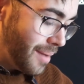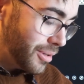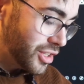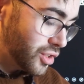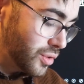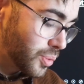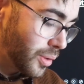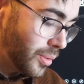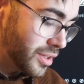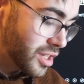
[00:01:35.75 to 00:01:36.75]
but students
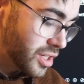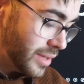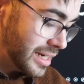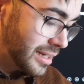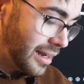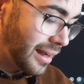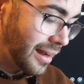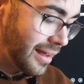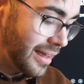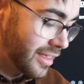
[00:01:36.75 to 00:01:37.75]
will want to do it
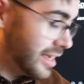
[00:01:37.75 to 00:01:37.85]
like